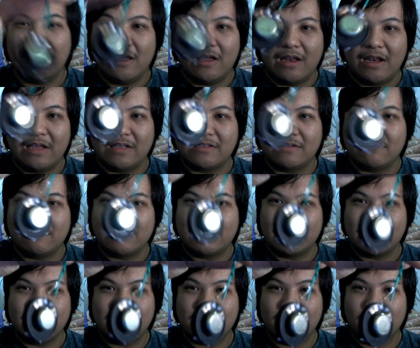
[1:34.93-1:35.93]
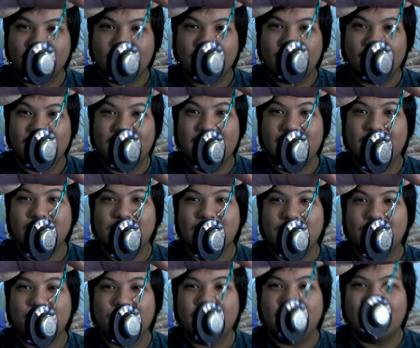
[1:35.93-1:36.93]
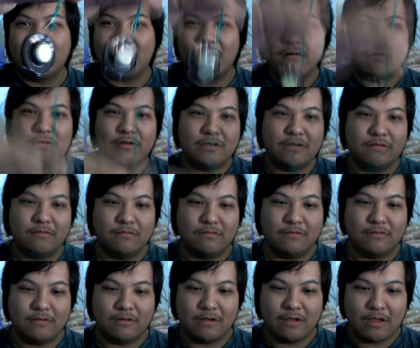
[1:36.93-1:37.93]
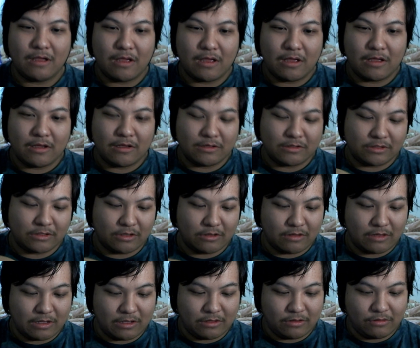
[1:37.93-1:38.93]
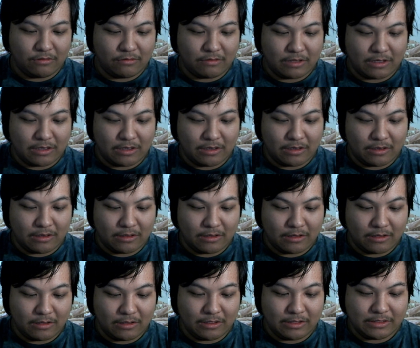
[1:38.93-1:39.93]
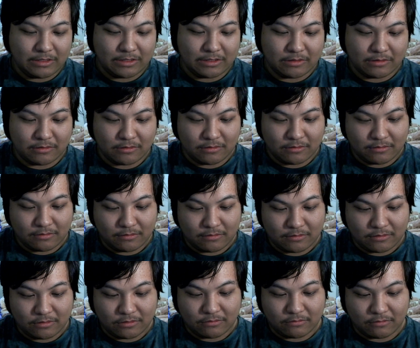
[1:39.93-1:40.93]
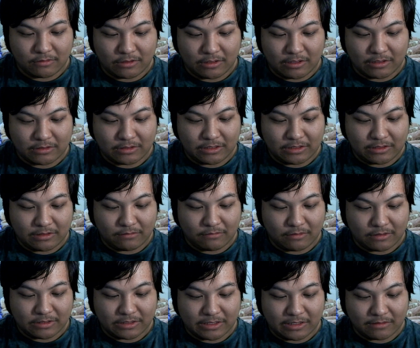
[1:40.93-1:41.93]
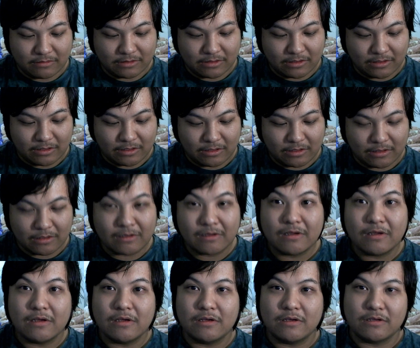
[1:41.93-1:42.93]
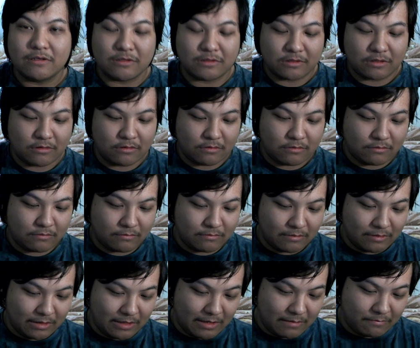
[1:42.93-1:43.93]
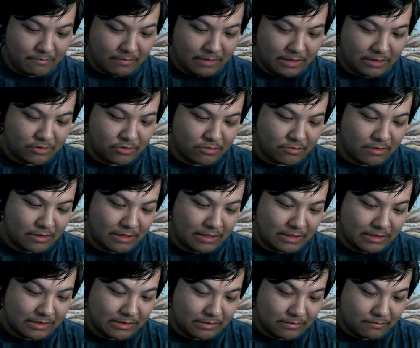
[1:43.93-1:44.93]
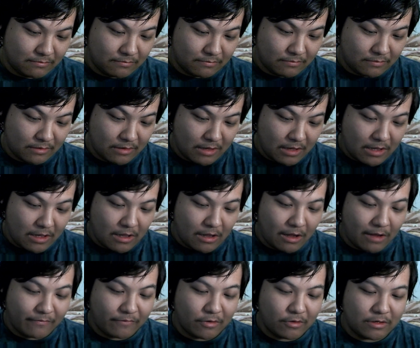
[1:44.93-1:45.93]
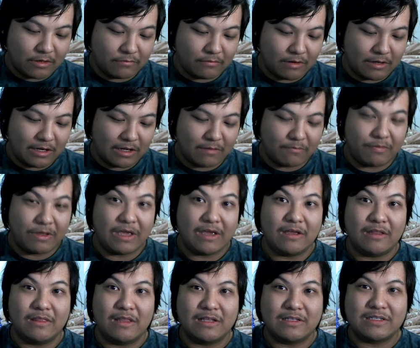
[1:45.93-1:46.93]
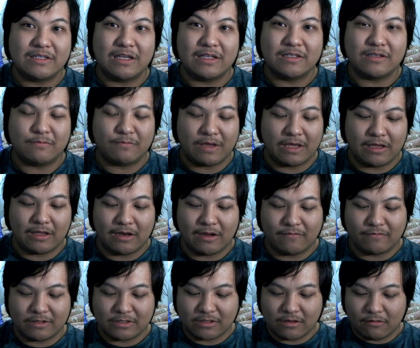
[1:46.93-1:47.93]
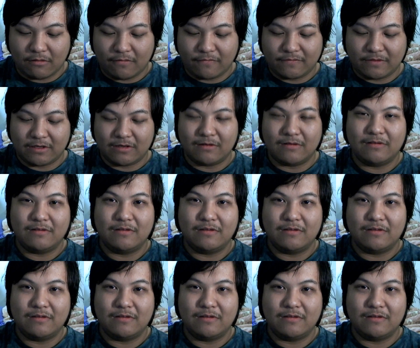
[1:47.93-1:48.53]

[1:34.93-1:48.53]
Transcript: It has a resistor in line to limit the current so that you can listen to what RTTY sounds like. So let me try this. I've got it running a beacon that sends a beacon every so often.